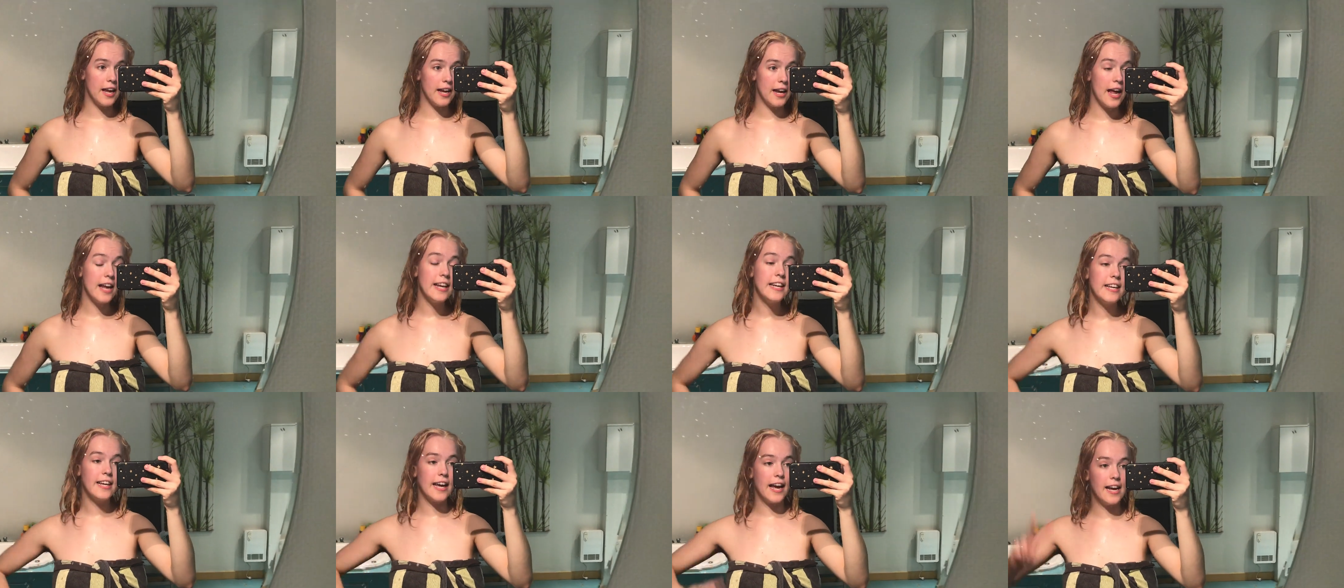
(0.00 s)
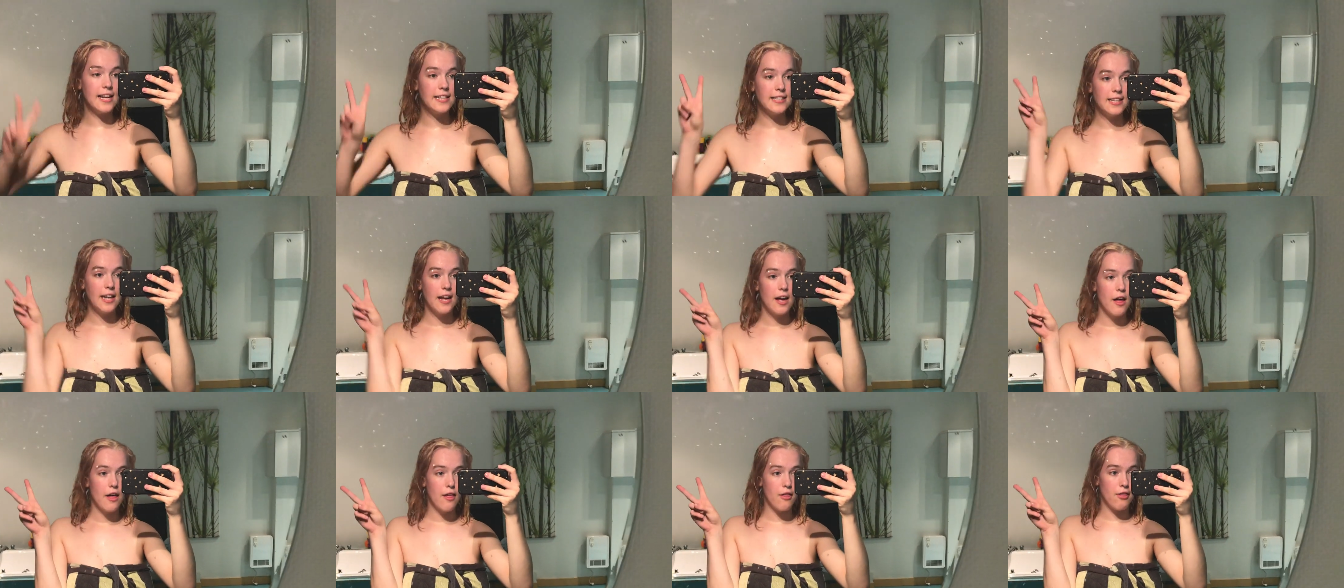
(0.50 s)
In any case,
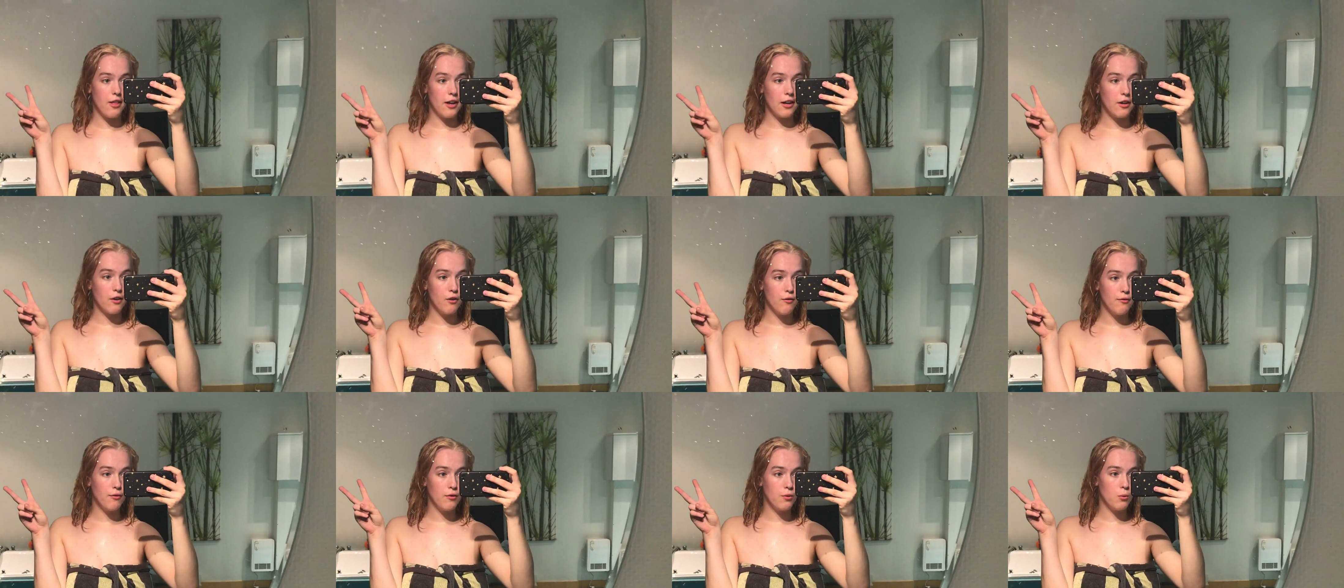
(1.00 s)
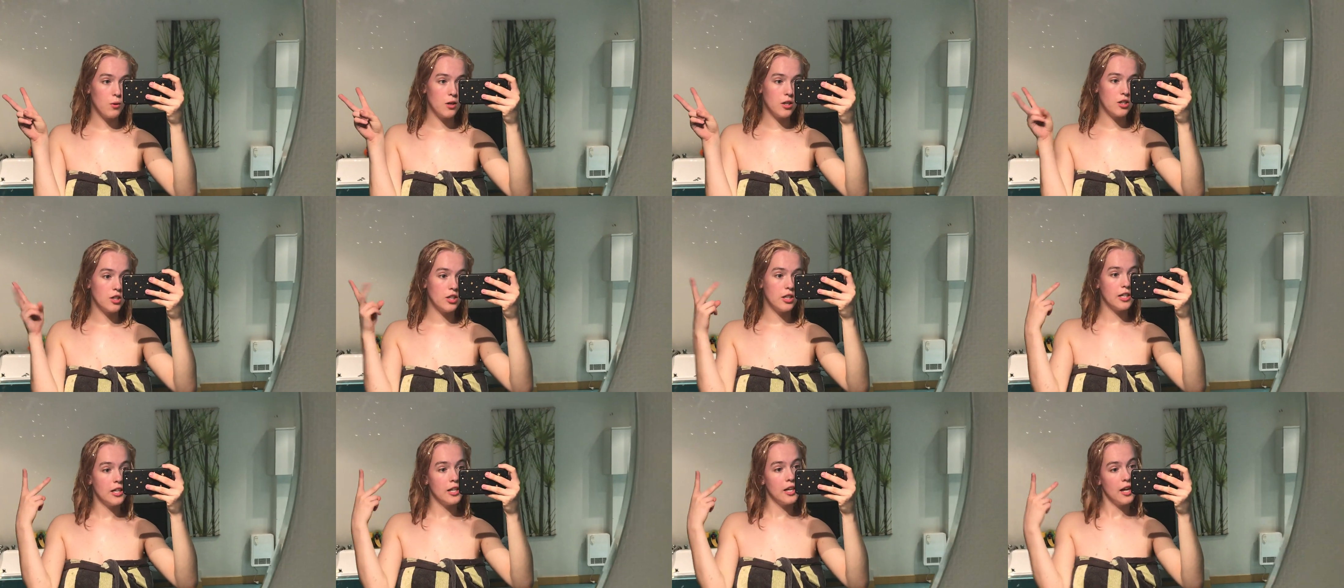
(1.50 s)
thank you for
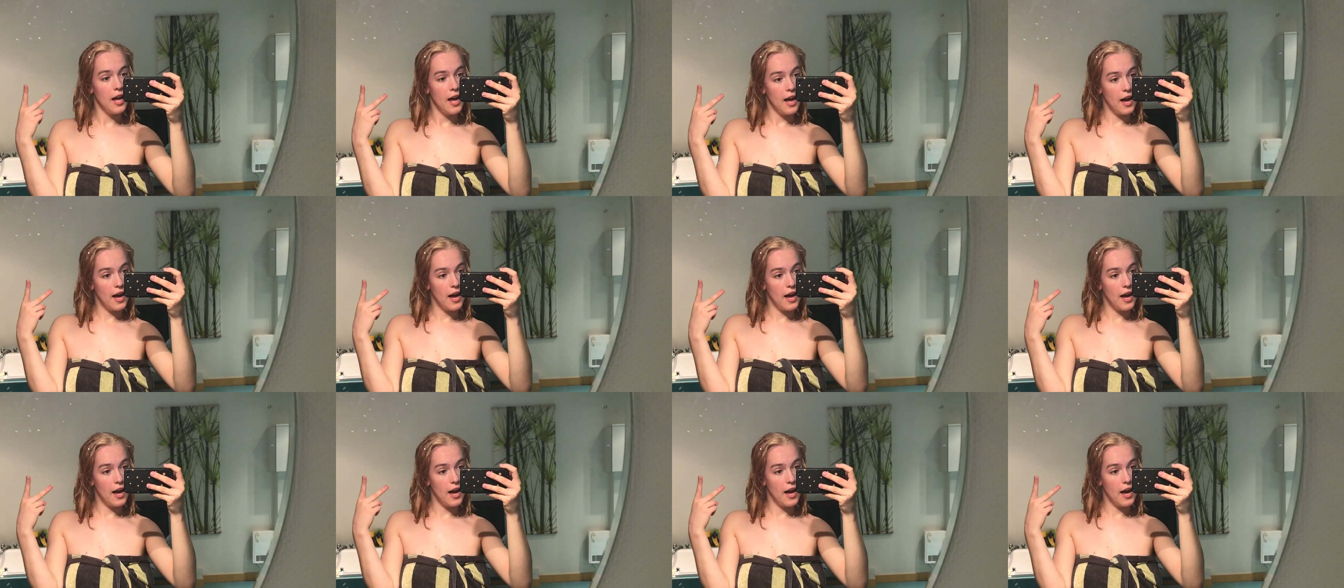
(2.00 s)
watching.